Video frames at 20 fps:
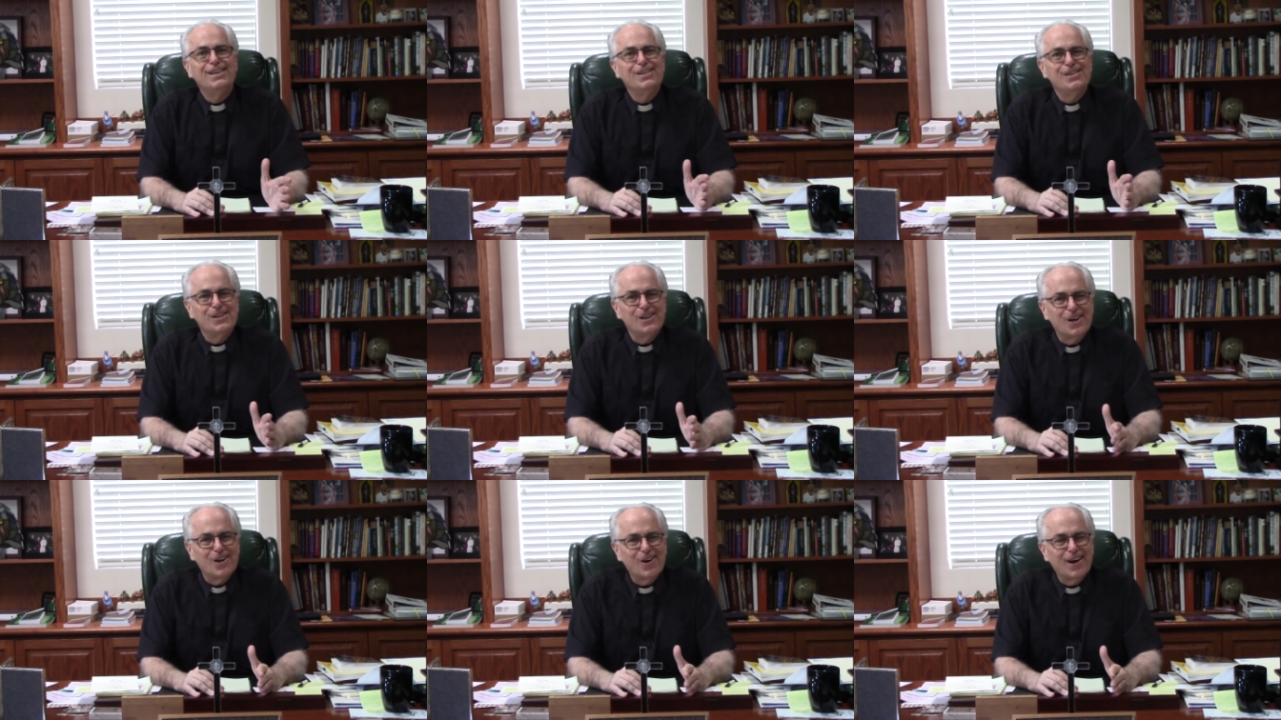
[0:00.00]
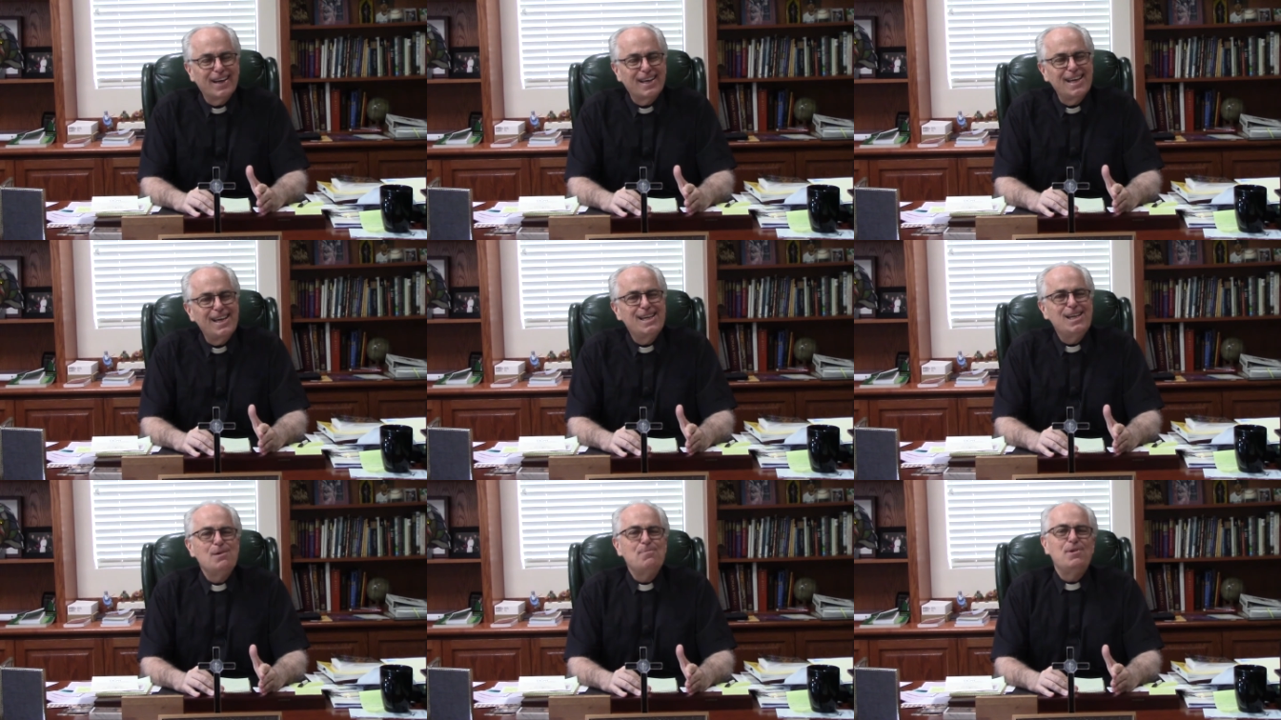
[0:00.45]
You know, I
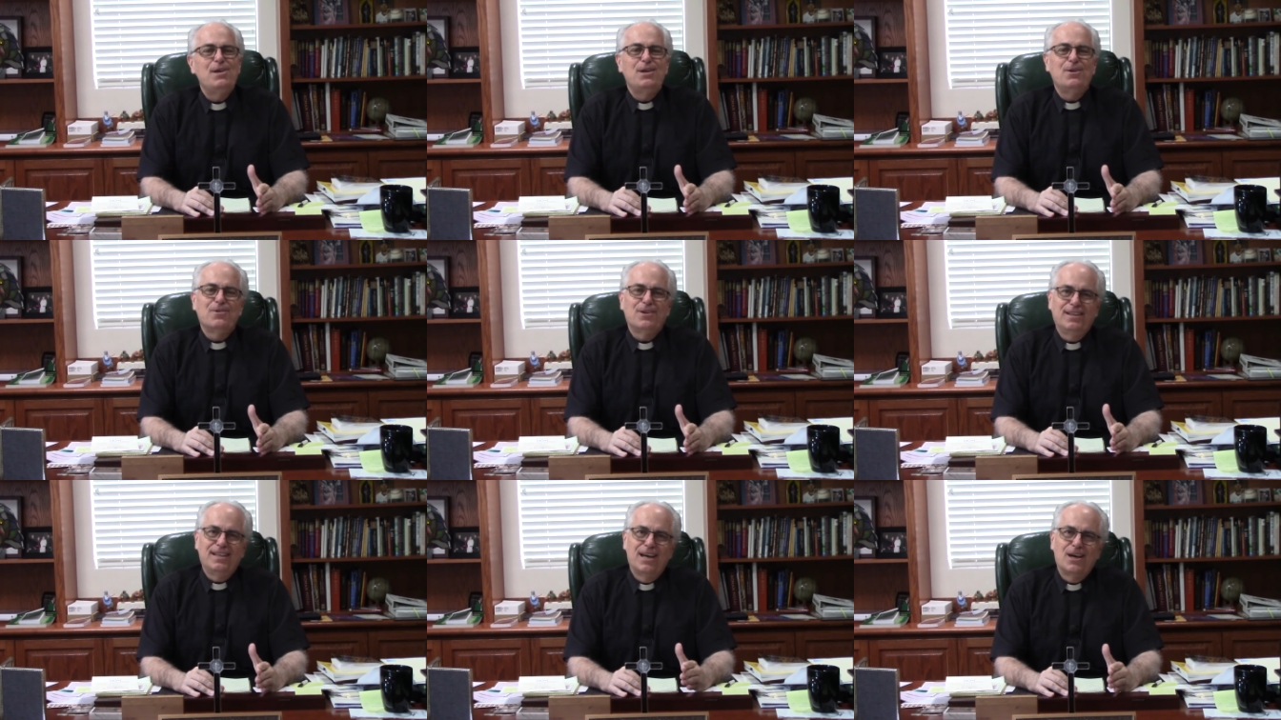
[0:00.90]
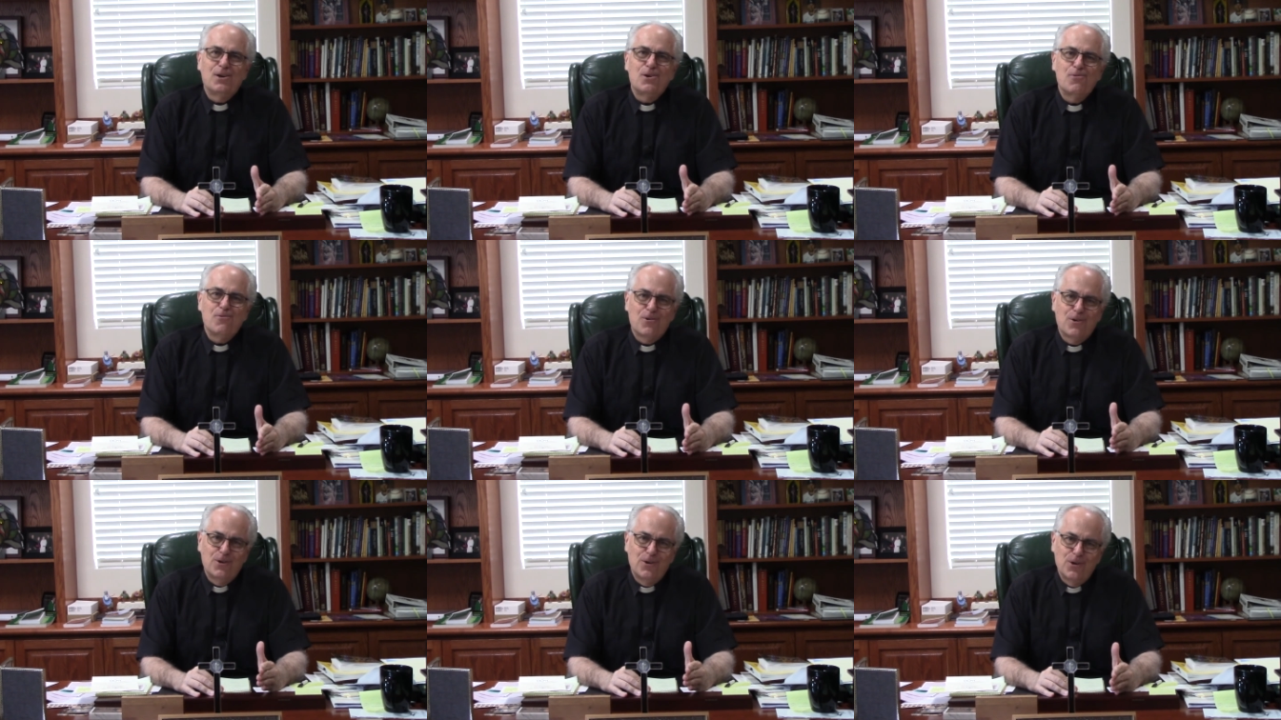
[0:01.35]
keep hearing that
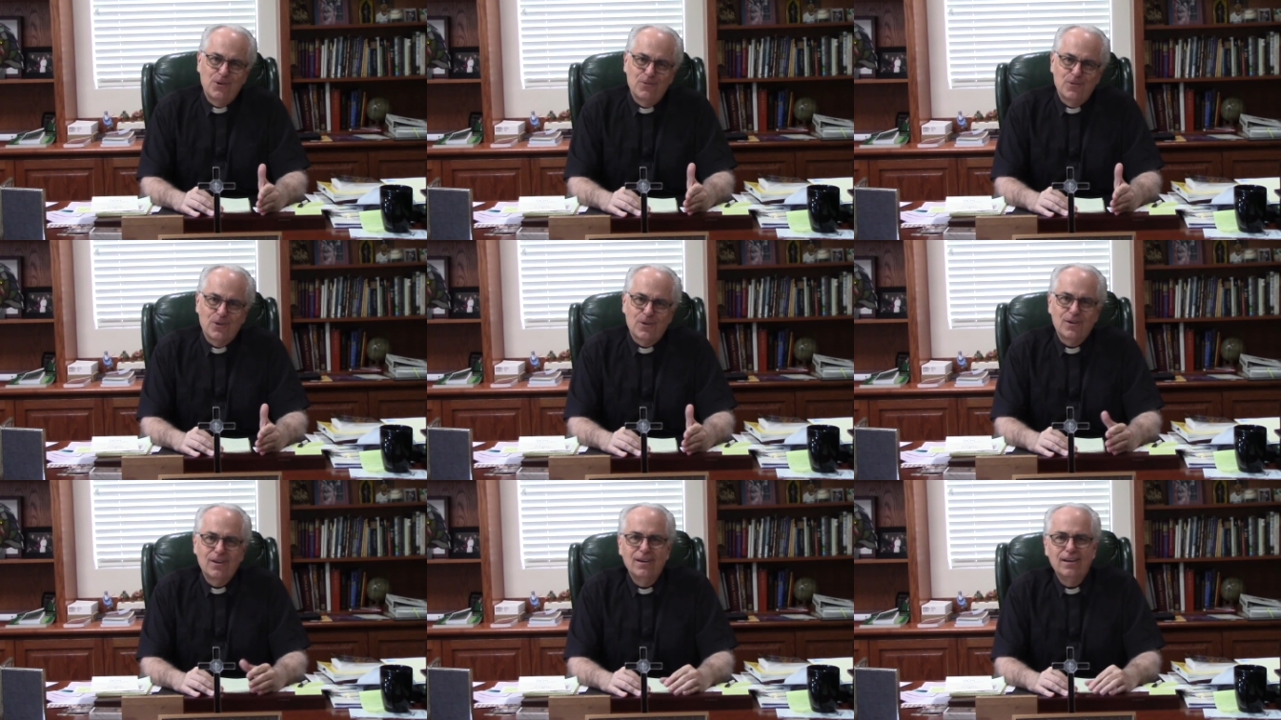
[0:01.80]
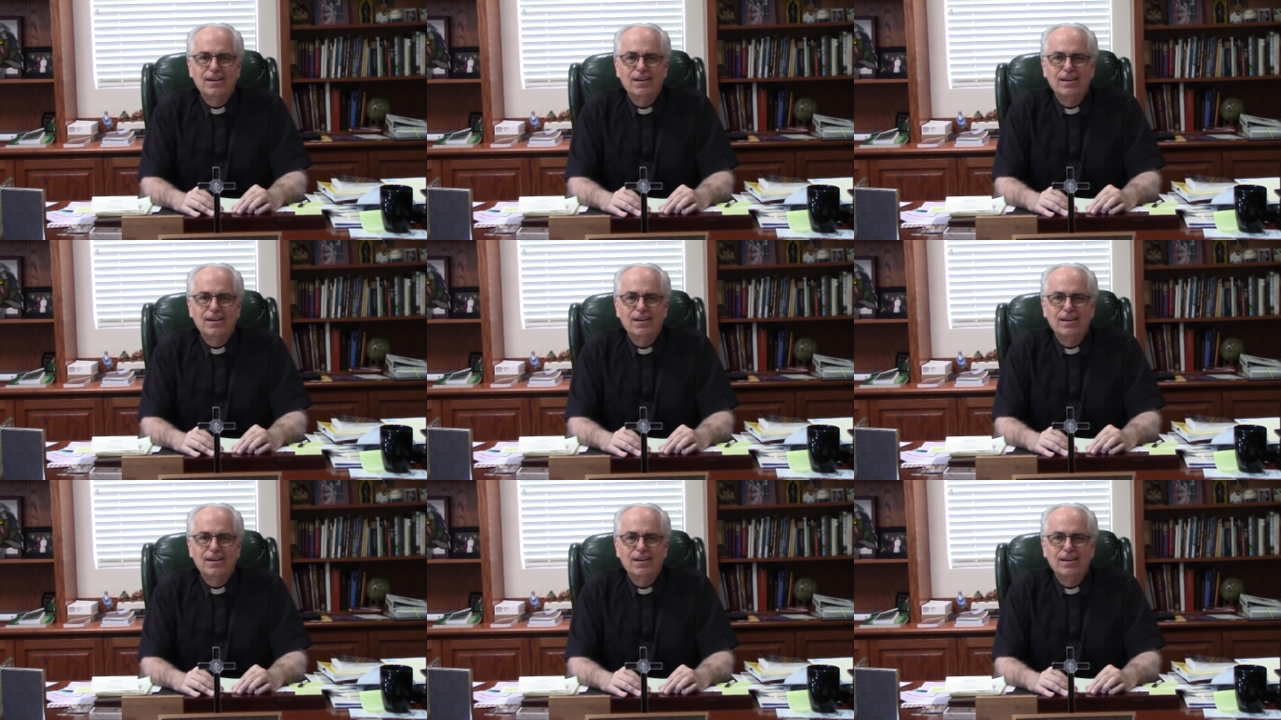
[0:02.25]
over and over.